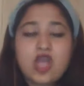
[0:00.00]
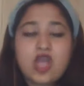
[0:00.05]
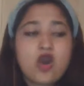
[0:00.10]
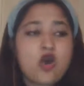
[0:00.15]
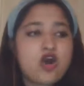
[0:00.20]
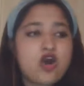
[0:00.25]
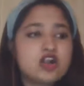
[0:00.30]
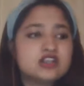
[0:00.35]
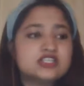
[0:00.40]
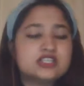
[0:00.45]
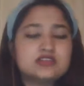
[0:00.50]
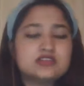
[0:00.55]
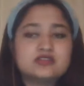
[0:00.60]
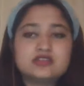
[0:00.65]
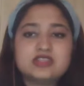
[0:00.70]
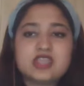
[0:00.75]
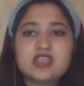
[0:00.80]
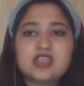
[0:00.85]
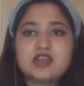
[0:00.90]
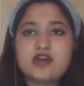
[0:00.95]
All she could
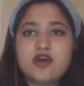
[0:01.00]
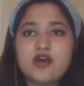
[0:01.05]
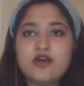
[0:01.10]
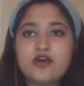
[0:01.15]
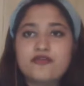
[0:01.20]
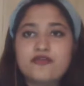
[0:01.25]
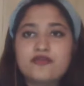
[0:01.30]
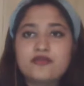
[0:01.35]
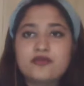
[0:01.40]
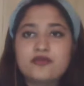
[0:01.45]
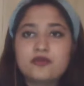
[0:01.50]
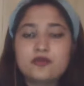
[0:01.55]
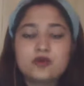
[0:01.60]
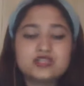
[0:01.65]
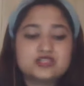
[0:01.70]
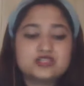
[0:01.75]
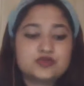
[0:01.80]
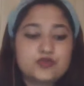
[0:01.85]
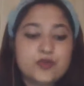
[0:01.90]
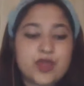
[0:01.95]
think of
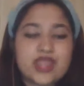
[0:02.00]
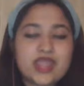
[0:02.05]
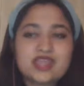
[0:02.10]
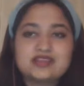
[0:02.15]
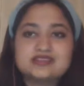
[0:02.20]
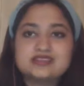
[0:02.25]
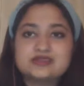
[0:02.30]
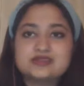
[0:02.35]
was ways